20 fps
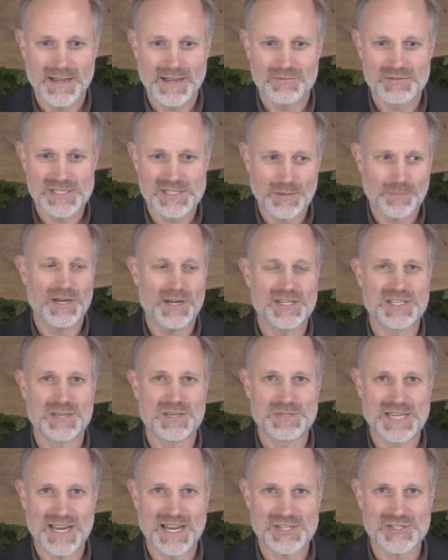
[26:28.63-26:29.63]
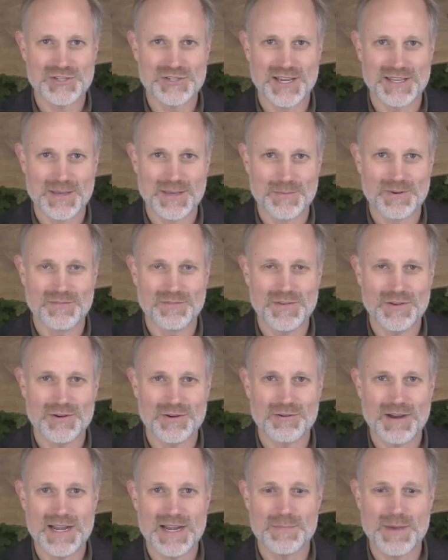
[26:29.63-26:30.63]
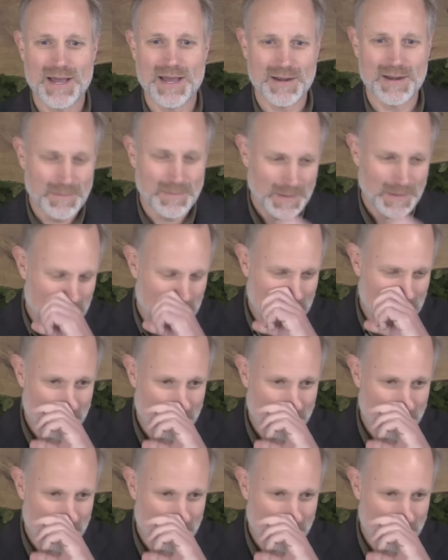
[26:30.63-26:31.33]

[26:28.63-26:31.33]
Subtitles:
I was up pretty substantially on them and feeling great about it.